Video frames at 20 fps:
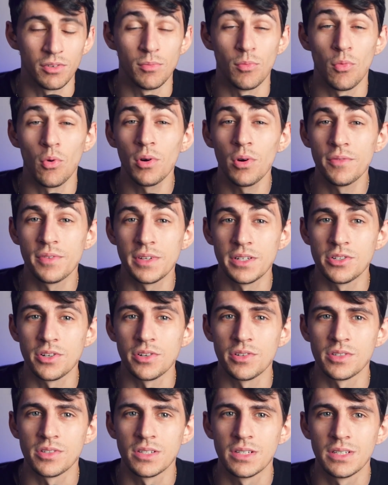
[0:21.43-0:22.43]
more
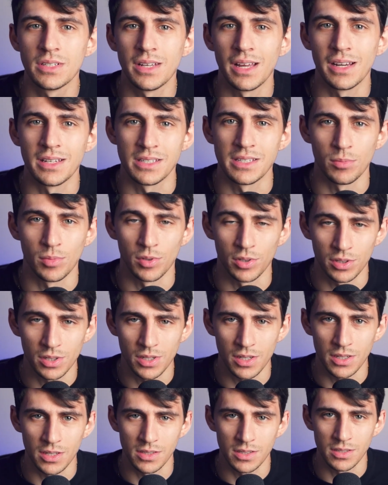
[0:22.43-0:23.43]
features at a similar
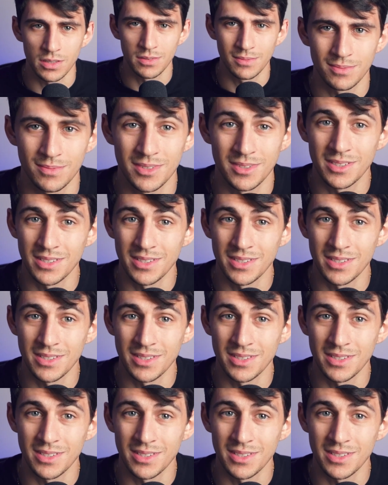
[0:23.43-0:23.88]
cost,